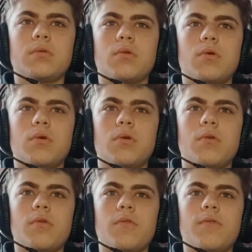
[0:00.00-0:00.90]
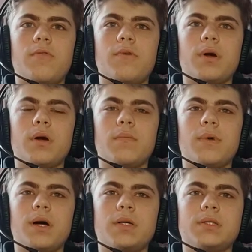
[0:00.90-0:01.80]
core of
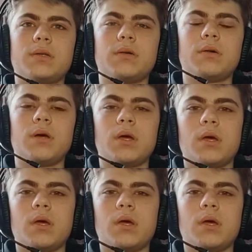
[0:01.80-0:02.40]
um, other